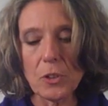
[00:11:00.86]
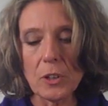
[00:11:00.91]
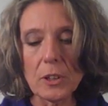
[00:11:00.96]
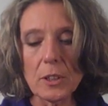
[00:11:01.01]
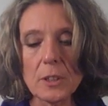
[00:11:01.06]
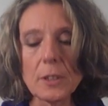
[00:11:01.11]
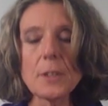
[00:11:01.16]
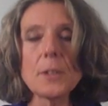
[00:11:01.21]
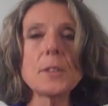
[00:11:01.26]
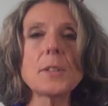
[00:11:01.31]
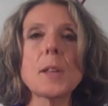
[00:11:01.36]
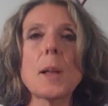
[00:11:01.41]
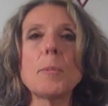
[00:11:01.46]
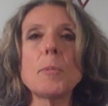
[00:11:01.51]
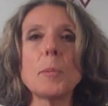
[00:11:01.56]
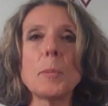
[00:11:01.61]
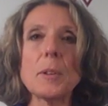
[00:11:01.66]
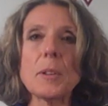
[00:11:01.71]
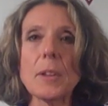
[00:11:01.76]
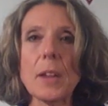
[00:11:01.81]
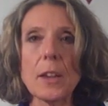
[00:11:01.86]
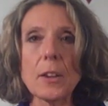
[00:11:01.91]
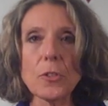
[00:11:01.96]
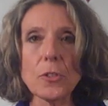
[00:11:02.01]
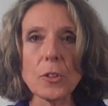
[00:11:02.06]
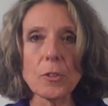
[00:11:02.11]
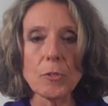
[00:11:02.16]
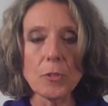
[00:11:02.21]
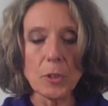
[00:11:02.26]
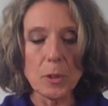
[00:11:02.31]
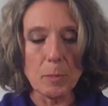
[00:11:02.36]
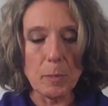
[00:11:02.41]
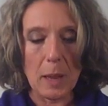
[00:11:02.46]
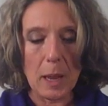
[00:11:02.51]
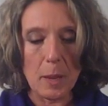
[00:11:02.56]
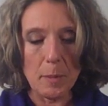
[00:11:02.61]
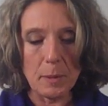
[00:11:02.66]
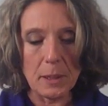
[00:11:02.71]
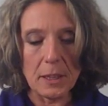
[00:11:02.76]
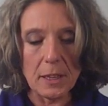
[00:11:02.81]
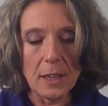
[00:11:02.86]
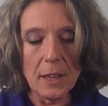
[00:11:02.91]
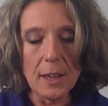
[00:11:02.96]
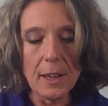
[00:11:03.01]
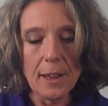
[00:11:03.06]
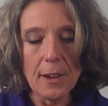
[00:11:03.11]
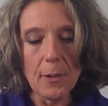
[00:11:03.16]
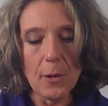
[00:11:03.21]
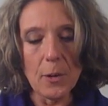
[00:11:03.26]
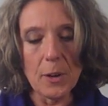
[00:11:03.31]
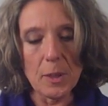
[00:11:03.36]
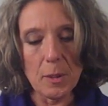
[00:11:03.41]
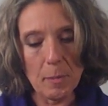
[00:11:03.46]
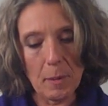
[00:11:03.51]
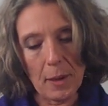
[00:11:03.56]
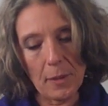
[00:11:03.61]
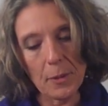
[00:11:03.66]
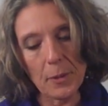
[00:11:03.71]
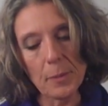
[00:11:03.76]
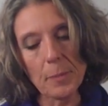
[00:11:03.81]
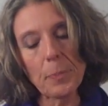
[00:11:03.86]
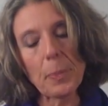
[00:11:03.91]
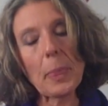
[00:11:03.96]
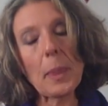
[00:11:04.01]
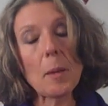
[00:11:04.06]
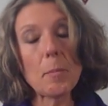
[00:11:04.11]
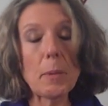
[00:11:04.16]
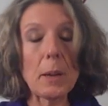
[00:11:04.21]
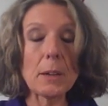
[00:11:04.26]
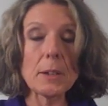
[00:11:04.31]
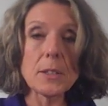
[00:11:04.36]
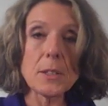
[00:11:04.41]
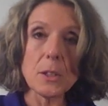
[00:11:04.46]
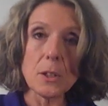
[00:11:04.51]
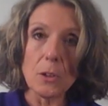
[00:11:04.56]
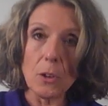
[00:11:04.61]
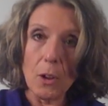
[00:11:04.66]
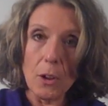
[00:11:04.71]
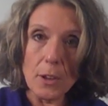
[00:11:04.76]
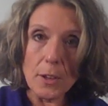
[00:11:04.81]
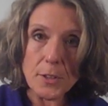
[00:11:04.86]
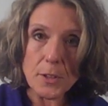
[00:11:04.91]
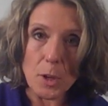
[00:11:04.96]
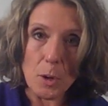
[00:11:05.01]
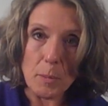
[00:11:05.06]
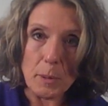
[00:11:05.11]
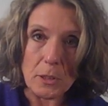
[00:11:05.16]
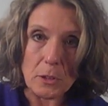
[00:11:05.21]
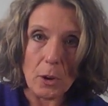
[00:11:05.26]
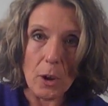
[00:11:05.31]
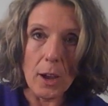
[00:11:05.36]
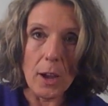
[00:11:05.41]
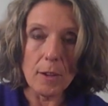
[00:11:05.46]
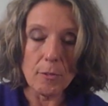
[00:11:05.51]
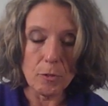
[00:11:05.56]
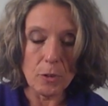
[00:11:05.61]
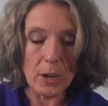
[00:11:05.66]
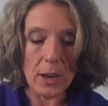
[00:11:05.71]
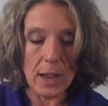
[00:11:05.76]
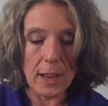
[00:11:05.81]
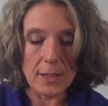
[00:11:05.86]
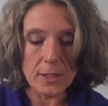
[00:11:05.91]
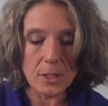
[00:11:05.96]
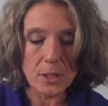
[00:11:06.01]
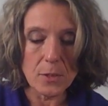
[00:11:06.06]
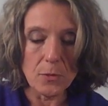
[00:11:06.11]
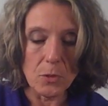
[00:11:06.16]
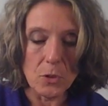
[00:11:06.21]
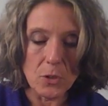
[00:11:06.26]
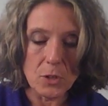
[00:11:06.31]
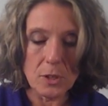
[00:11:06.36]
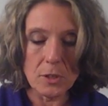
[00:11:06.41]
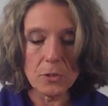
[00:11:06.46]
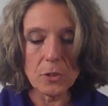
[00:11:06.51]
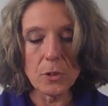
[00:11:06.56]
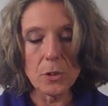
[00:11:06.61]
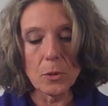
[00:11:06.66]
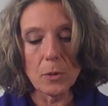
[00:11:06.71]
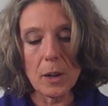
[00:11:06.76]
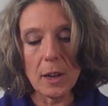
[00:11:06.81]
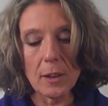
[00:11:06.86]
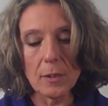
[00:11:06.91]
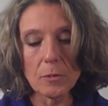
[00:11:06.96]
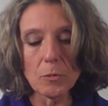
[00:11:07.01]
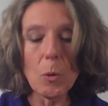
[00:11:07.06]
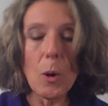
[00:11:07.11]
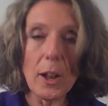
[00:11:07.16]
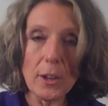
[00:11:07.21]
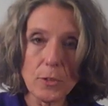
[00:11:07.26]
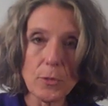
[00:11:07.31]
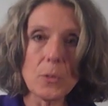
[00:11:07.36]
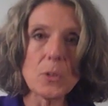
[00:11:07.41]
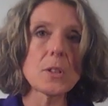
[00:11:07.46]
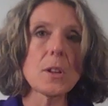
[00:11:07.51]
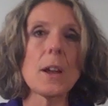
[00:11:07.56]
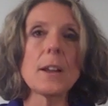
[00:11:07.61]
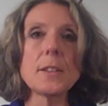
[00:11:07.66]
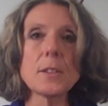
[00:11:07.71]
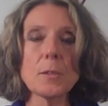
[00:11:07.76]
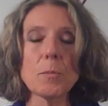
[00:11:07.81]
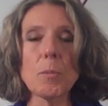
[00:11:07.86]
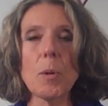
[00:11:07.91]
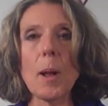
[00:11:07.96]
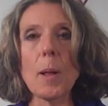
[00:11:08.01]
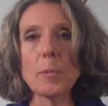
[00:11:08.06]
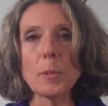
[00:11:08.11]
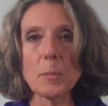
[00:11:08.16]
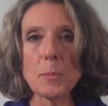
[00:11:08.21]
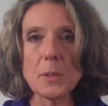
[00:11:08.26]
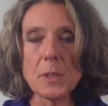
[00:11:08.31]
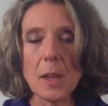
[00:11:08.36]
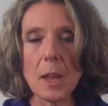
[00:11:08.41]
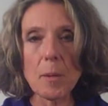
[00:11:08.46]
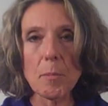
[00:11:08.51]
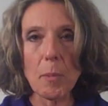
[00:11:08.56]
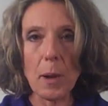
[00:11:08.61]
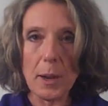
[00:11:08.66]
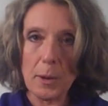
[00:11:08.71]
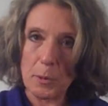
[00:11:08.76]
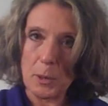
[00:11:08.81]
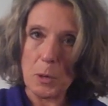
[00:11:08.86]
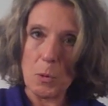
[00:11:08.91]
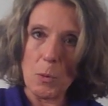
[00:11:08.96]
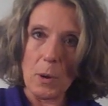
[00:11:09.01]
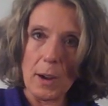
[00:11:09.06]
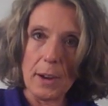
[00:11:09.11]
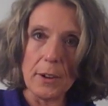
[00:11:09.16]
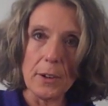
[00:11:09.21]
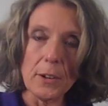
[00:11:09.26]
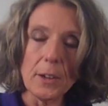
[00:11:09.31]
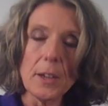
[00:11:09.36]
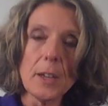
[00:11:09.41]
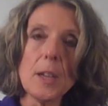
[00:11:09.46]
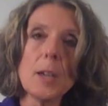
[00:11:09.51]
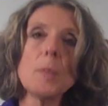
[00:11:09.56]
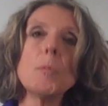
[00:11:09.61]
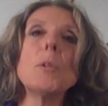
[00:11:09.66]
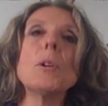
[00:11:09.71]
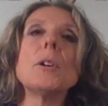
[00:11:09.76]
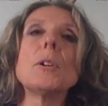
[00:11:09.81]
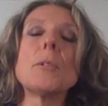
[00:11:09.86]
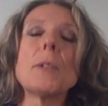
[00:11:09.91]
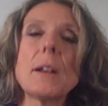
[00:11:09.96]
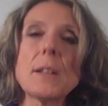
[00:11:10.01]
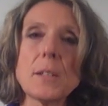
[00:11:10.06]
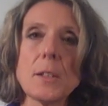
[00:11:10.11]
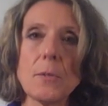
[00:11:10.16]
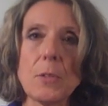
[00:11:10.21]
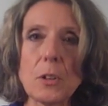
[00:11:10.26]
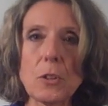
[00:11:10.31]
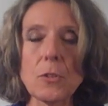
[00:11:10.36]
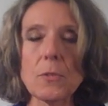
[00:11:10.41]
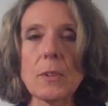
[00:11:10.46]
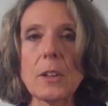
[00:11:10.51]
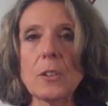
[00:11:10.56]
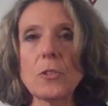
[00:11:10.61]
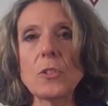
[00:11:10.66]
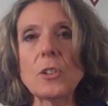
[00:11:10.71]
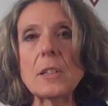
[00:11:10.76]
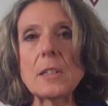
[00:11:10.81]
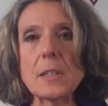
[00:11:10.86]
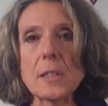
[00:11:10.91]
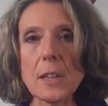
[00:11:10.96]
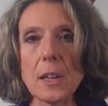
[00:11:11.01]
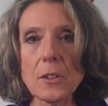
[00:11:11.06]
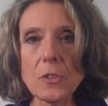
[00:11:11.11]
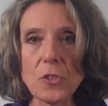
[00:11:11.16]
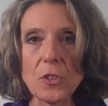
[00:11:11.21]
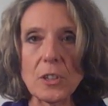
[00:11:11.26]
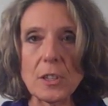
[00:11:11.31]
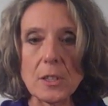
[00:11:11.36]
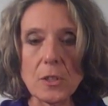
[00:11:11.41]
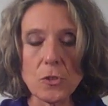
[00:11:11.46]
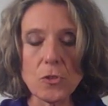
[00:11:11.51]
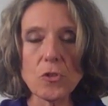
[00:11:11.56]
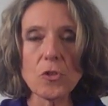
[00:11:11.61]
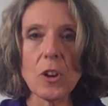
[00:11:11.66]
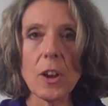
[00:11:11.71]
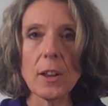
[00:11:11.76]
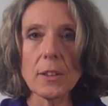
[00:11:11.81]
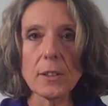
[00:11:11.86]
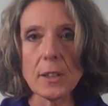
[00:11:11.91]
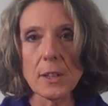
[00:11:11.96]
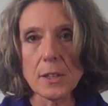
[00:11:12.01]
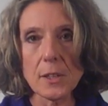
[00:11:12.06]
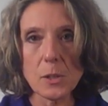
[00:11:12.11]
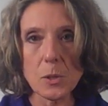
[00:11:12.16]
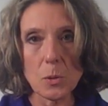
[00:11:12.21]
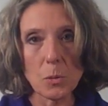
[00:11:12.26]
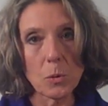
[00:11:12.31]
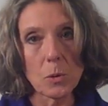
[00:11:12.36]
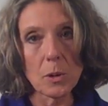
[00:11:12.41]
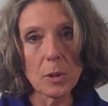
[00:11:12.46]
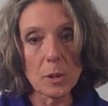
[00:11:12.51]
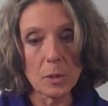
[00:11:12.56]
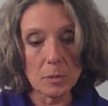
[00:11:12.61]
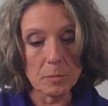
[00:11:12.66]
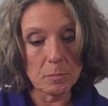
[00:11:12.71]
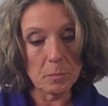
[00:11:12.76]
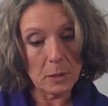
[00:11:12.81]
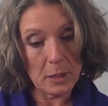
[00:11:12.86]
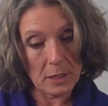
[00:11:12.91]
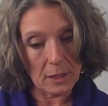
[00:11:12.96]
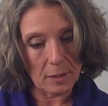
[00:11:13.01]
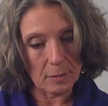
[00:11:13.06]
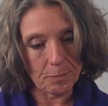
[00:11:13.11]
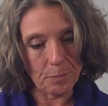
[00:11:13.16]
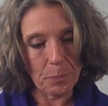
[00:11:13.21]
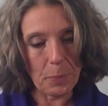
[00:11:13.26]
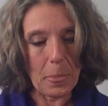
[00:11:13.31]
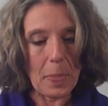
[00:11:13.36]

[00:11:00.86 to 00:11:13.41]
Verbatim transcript: include supplementation for the baby or the mother. Parents can also be taught for asks for, to uh, watch for signs of problems that might require more aggressive interventions such as jaundice or bleeding.